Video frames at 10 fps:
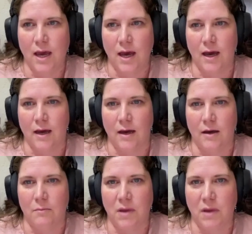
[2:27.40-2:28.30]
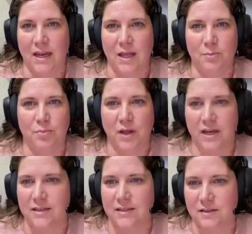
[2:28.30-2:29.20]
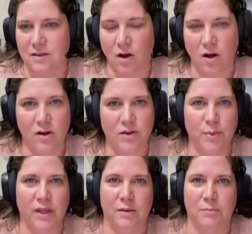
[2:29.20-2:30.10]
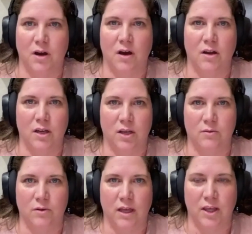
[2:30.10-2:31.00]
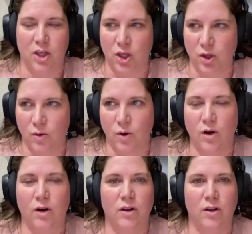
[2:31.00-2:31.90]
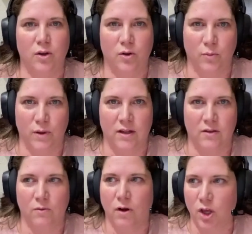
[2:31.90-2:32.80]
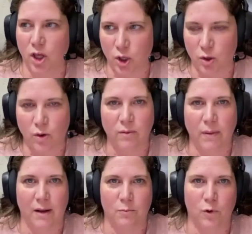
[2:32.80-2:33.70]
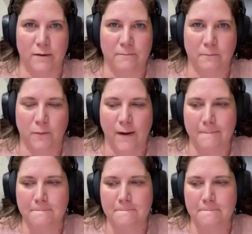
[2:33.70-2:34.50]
And he places all the blame on you. Like you're the one in the wrong. You're the bad one, right?